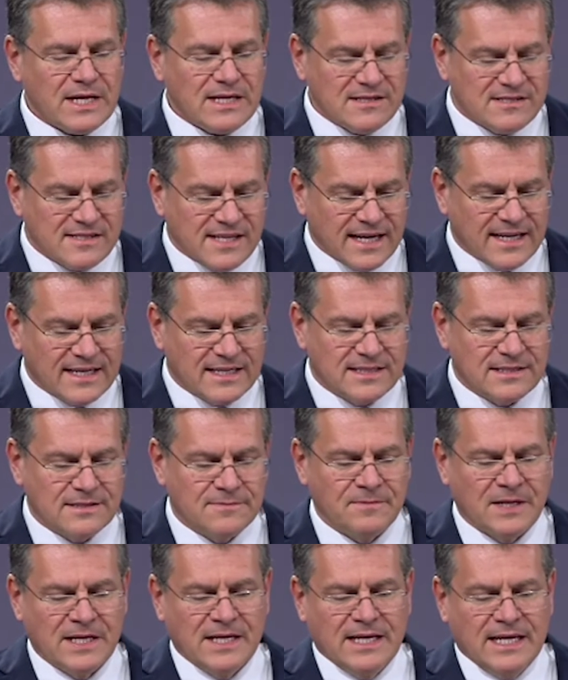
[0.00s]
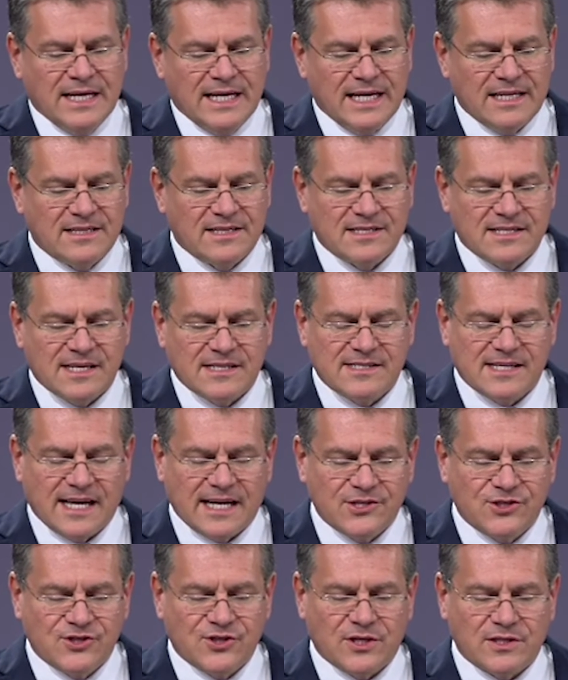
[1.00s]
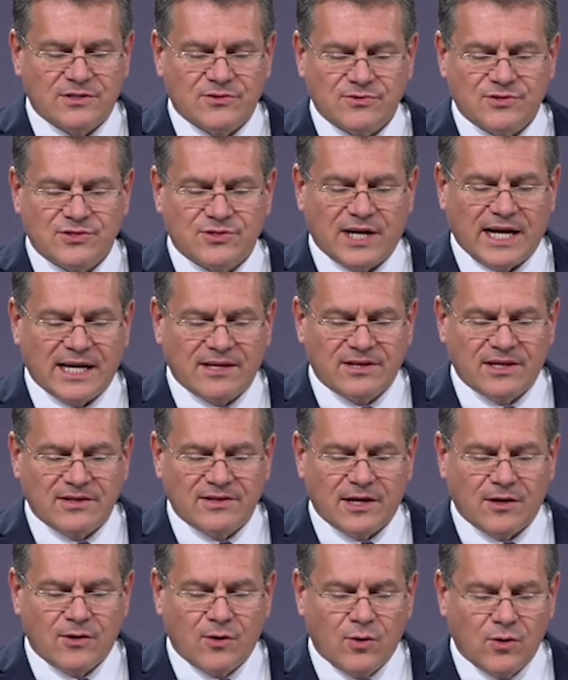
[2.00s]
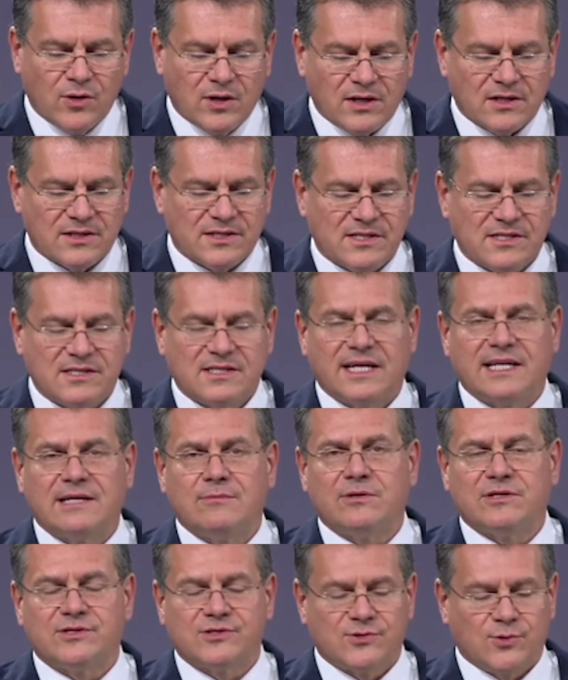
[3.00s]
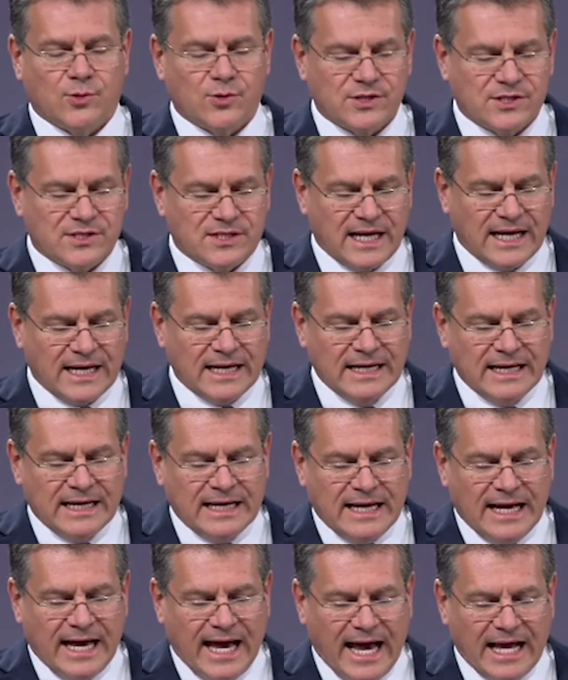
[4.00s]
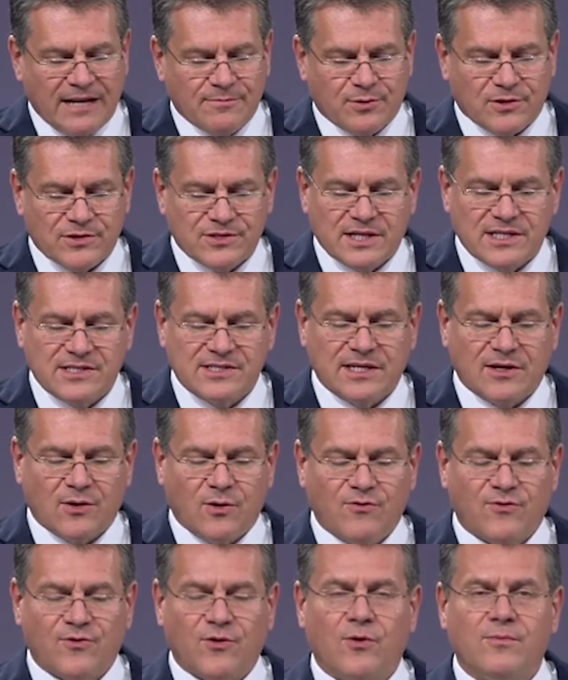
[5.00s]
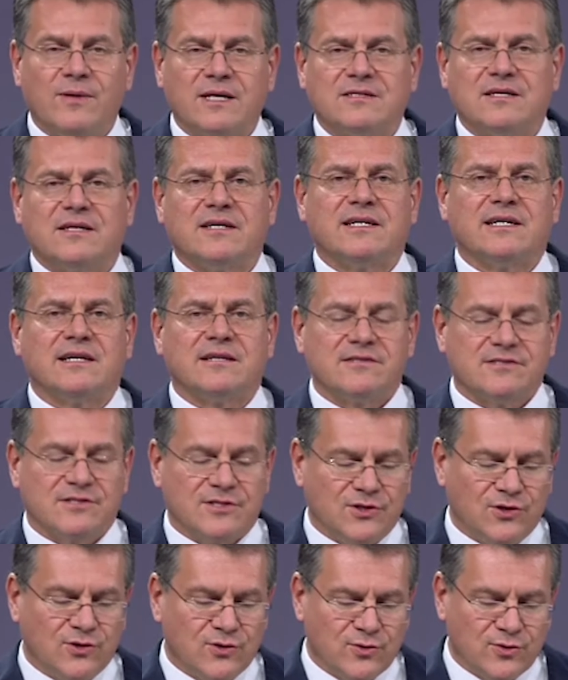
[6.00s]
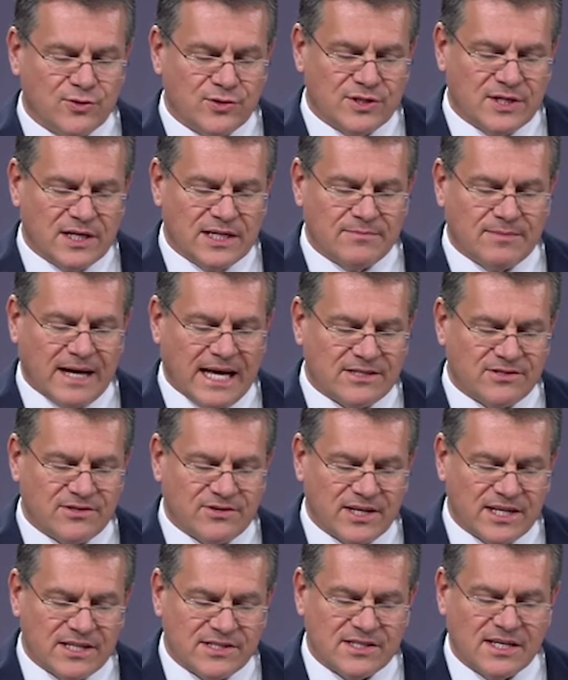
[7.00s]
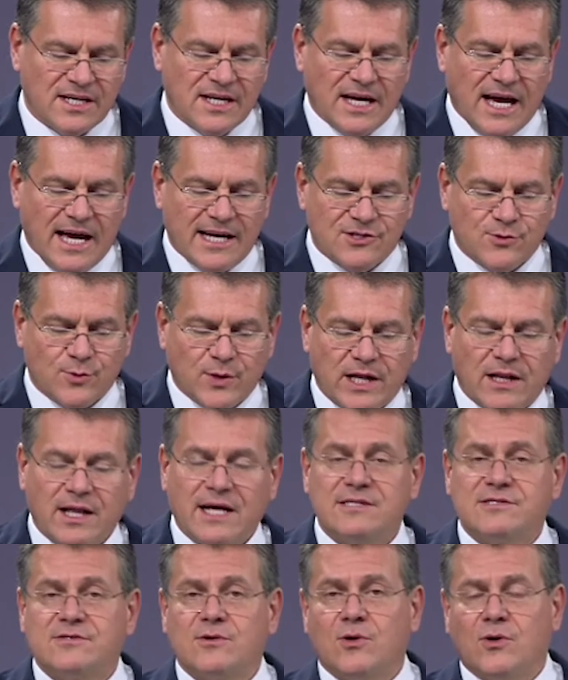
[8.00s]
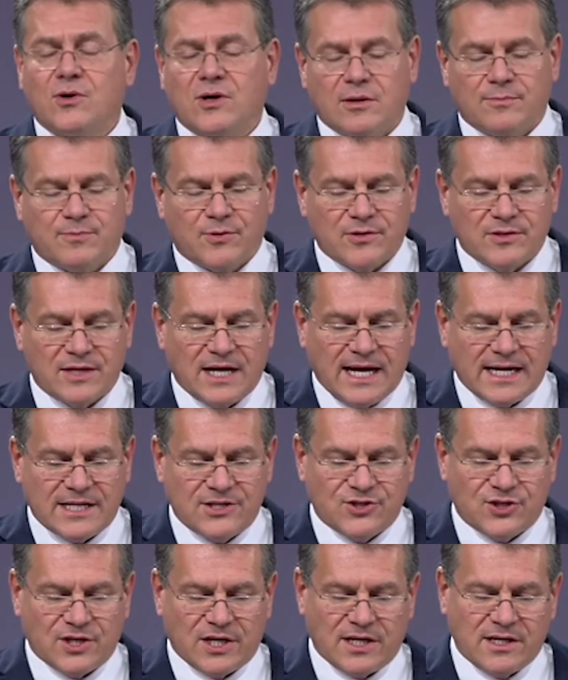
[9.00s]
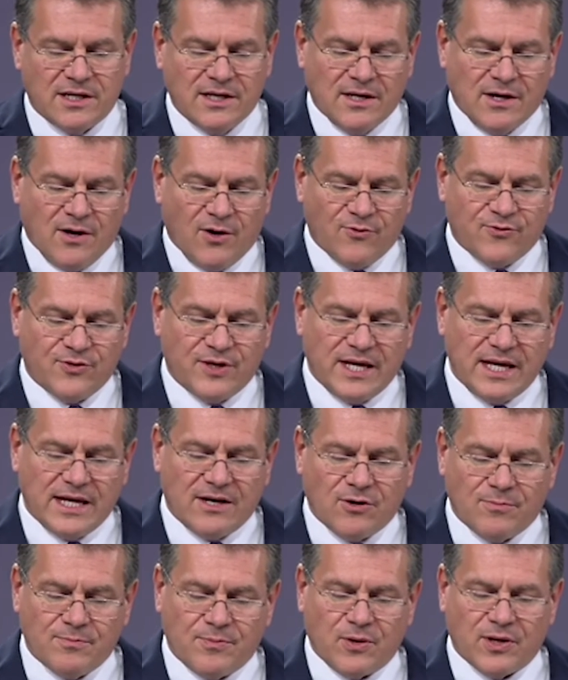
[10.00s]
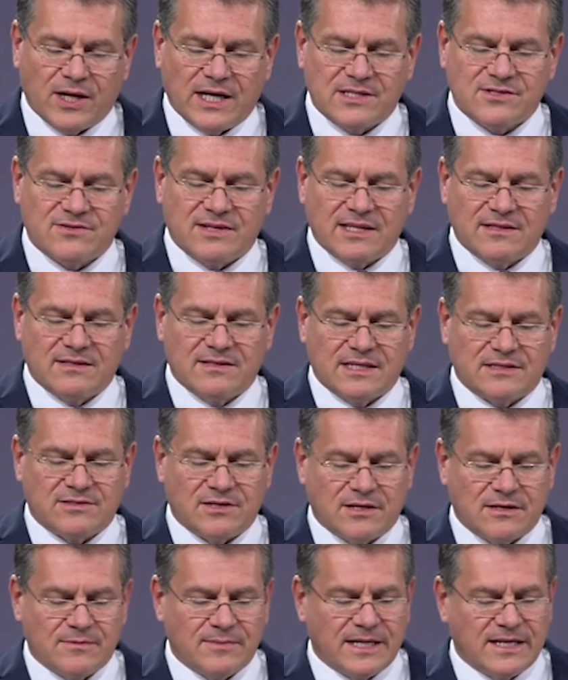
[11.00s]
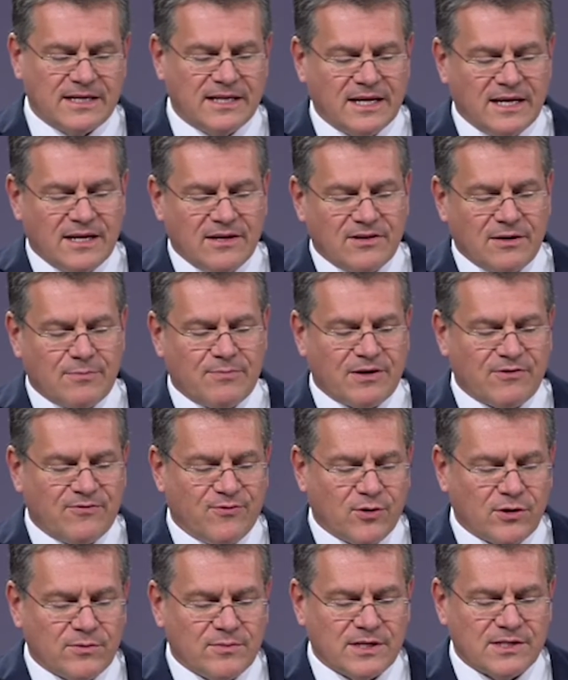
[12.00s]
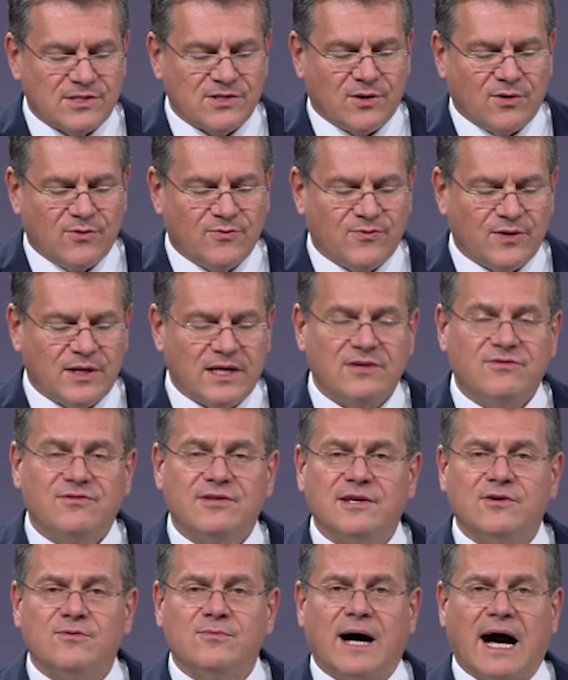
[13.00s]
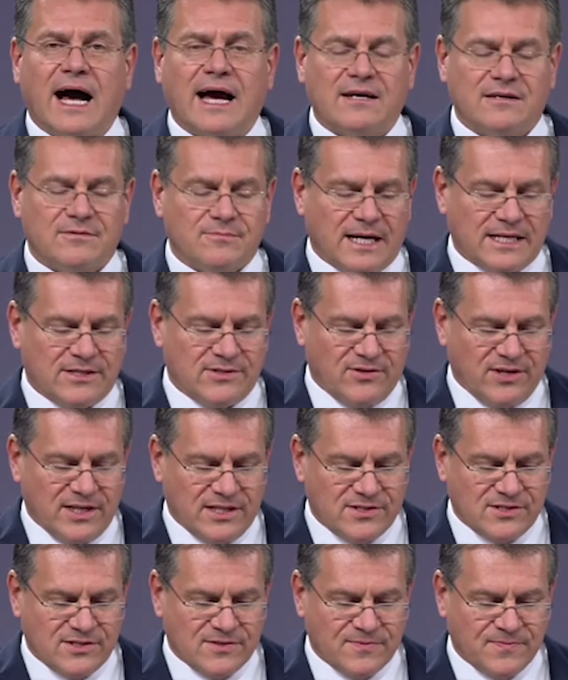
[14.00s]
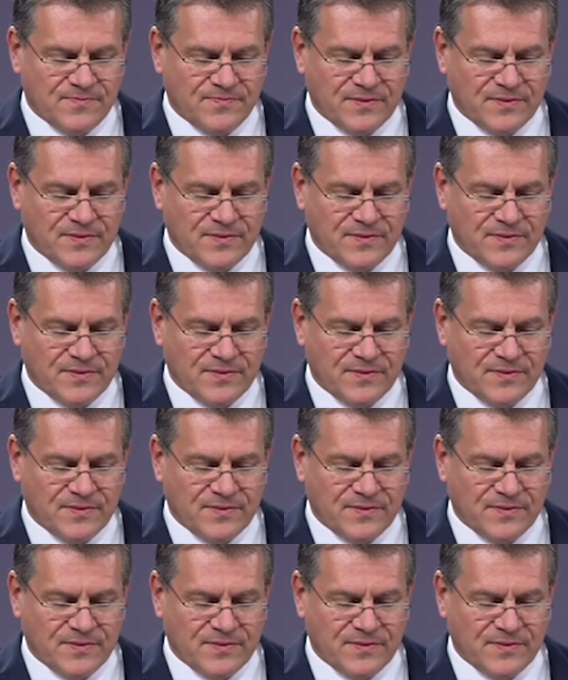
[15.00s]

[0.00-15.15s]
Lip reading: Second, it is essential to strengthen the local sustainable sourcing and processing of raw materials used in batteries, as well as local production of key components that determine the performance of lithium-ion batteries.